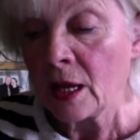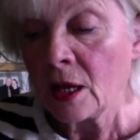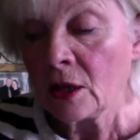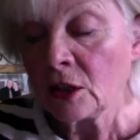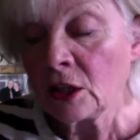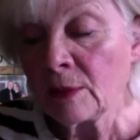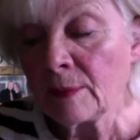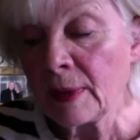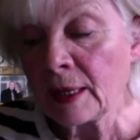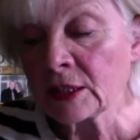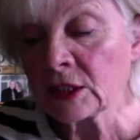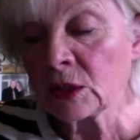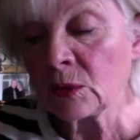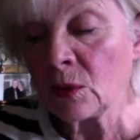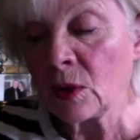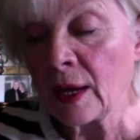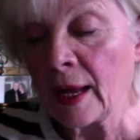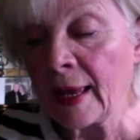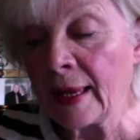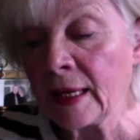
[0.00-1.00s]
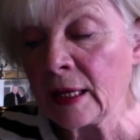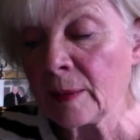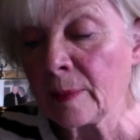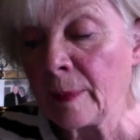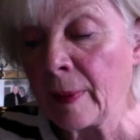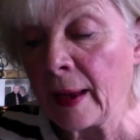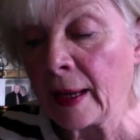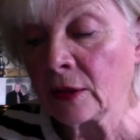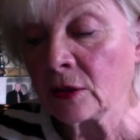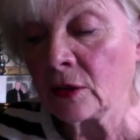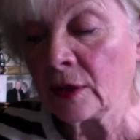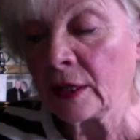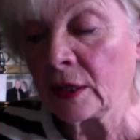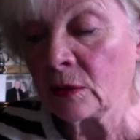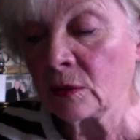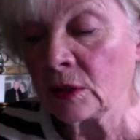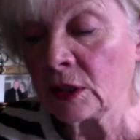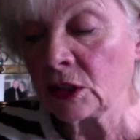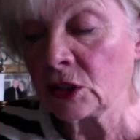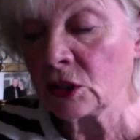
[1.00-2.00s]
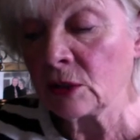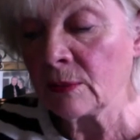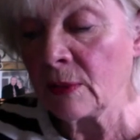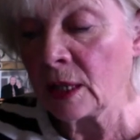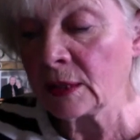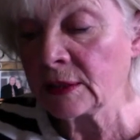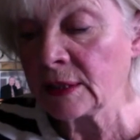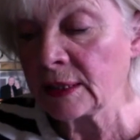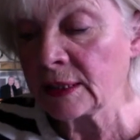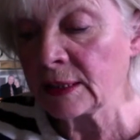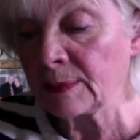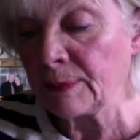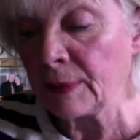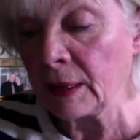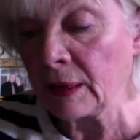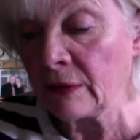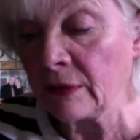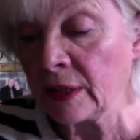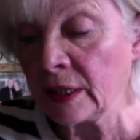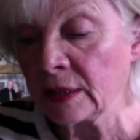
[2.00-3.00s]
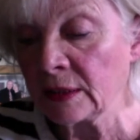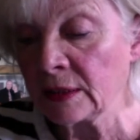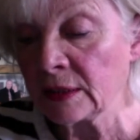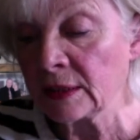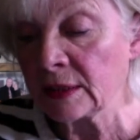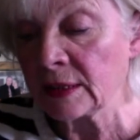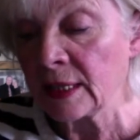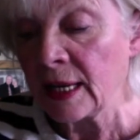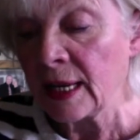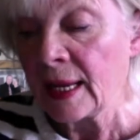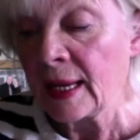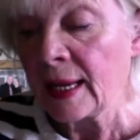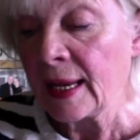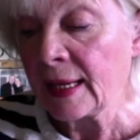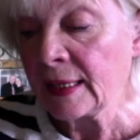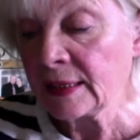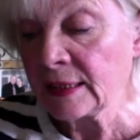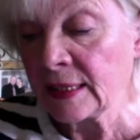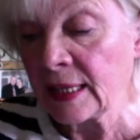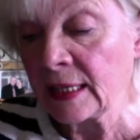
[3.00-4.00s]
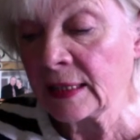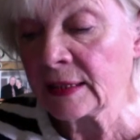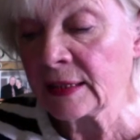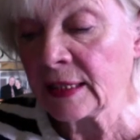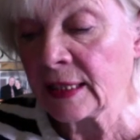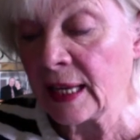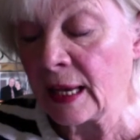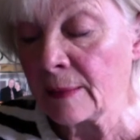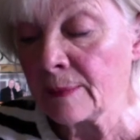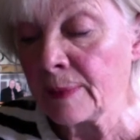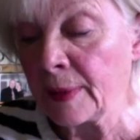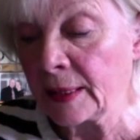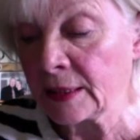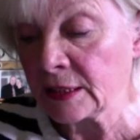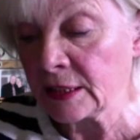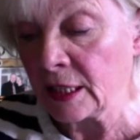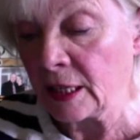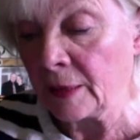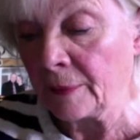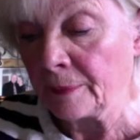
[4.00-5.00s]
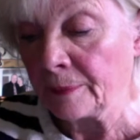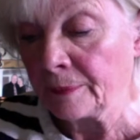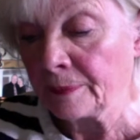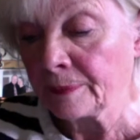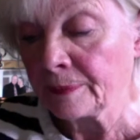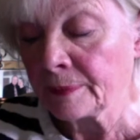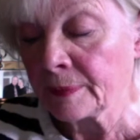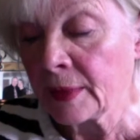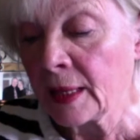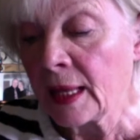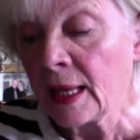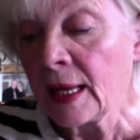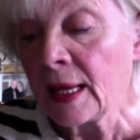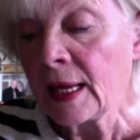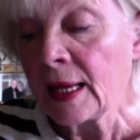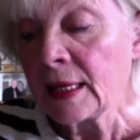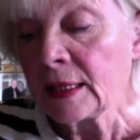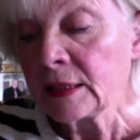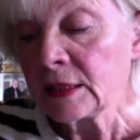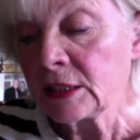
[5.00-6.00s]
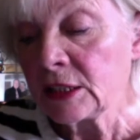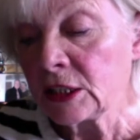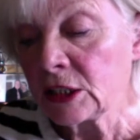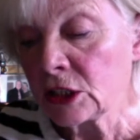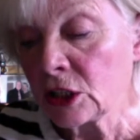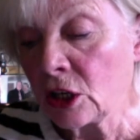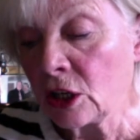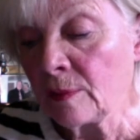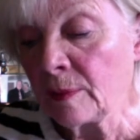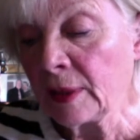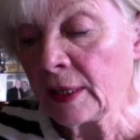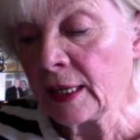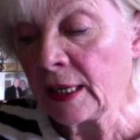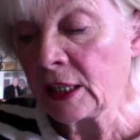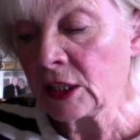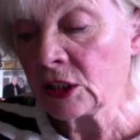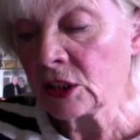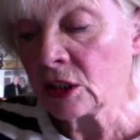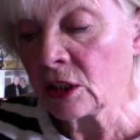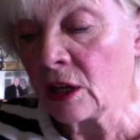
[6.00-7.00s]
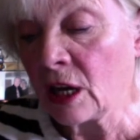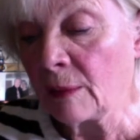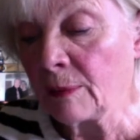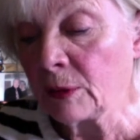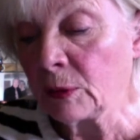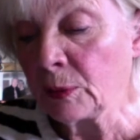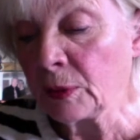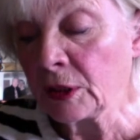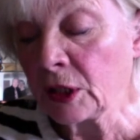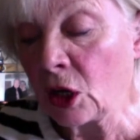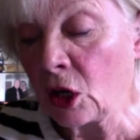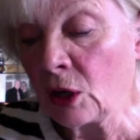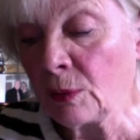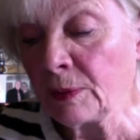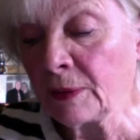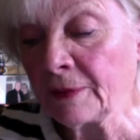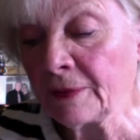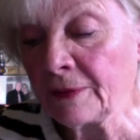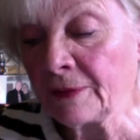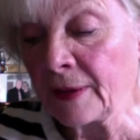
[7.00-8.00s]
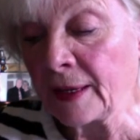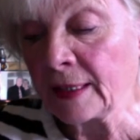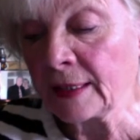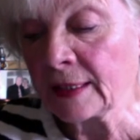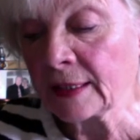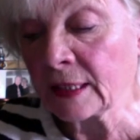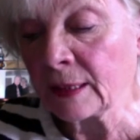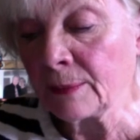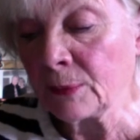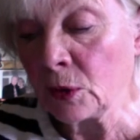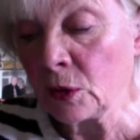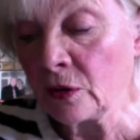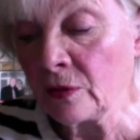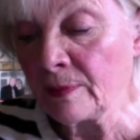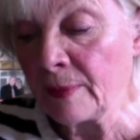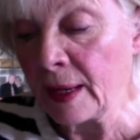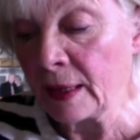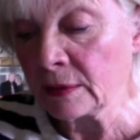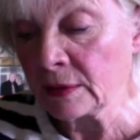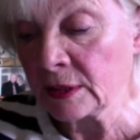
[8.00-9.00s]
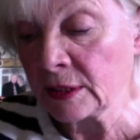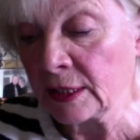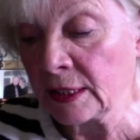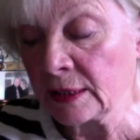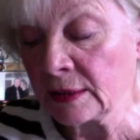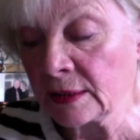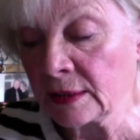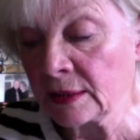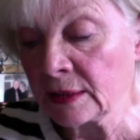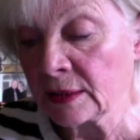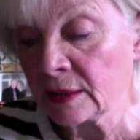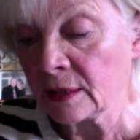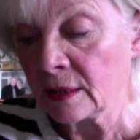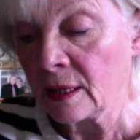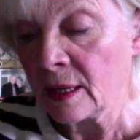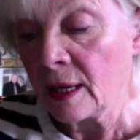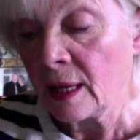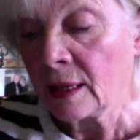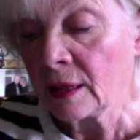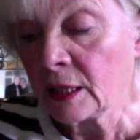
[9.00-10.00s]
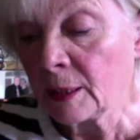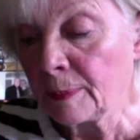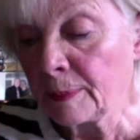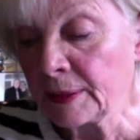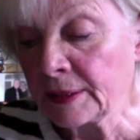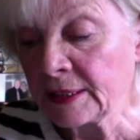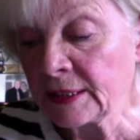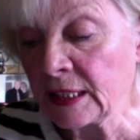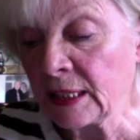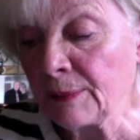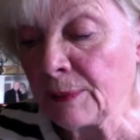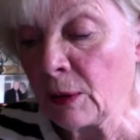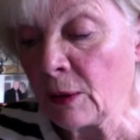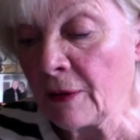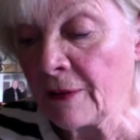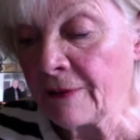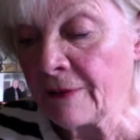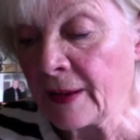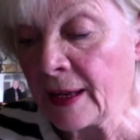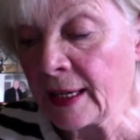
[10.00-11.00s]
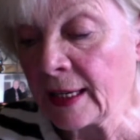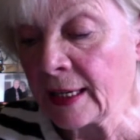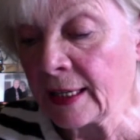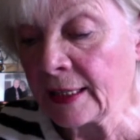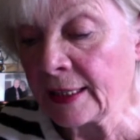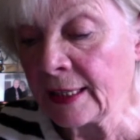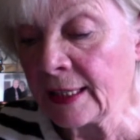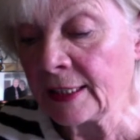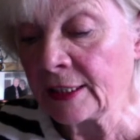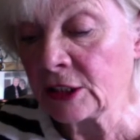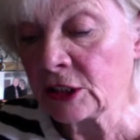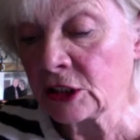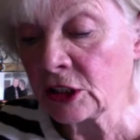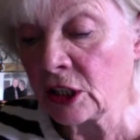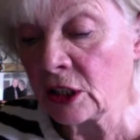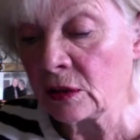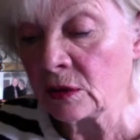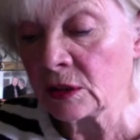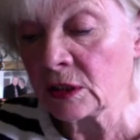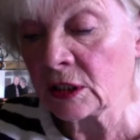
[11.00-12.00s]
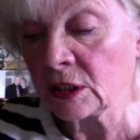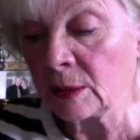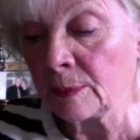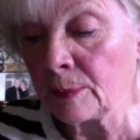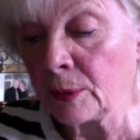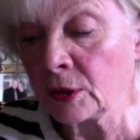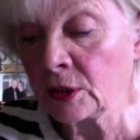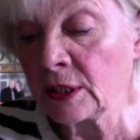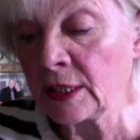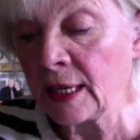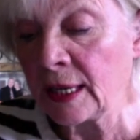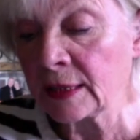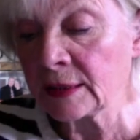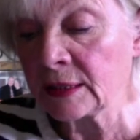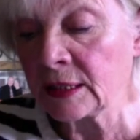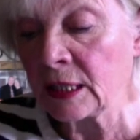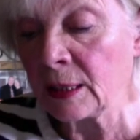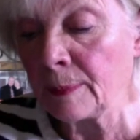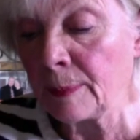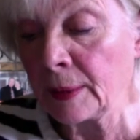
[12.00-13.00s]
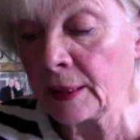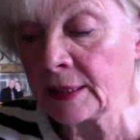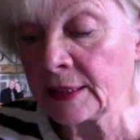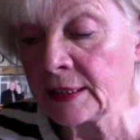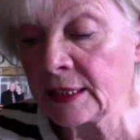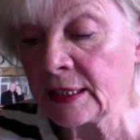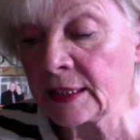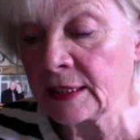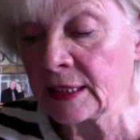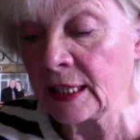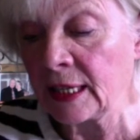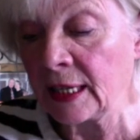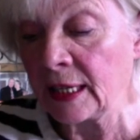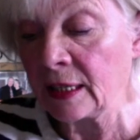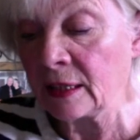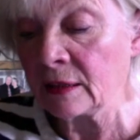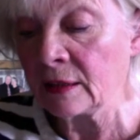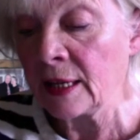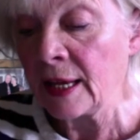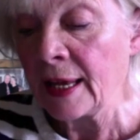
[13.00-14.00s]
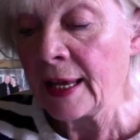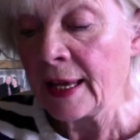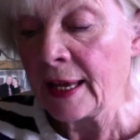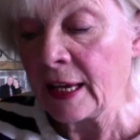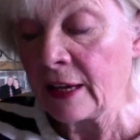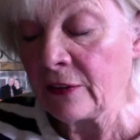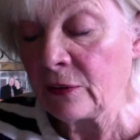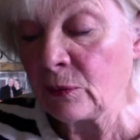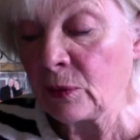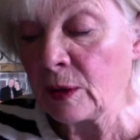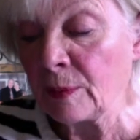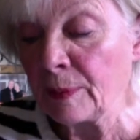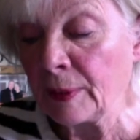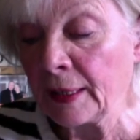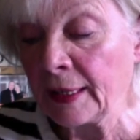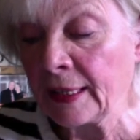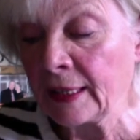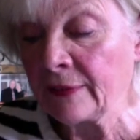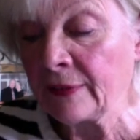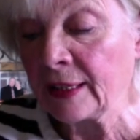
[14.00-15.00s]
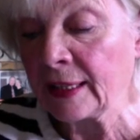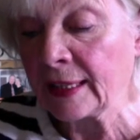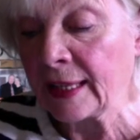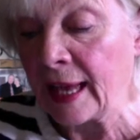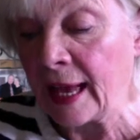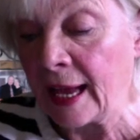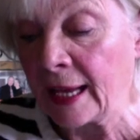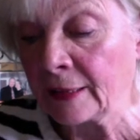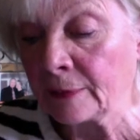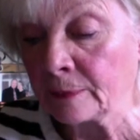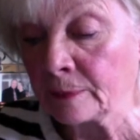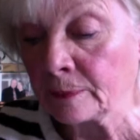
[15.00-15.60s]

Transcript: No matter what ache, pain or illness you might experience, intend to get better. Determination coupled with hope and faith can move mountains. The placebo effect clearly shows that the body has the ability to heal if we believe it can.